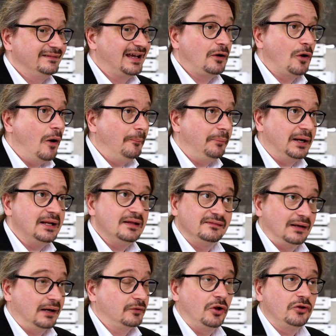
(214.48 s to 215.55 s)
the companies
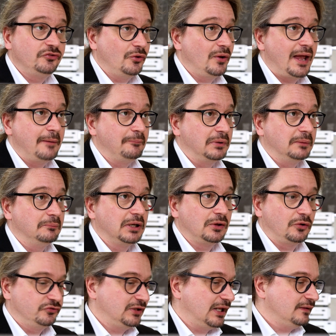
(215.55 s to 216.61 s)
are not so happy
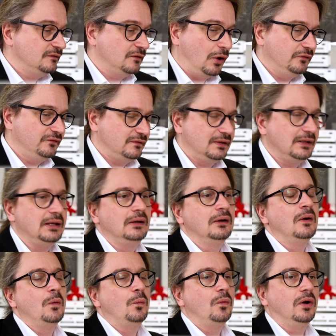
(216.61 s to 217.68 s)
because they don't see
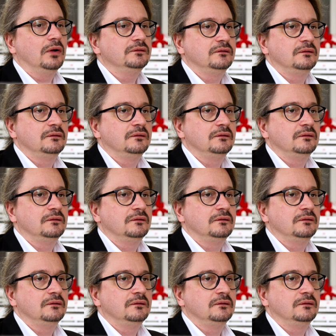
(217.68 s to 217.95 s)
what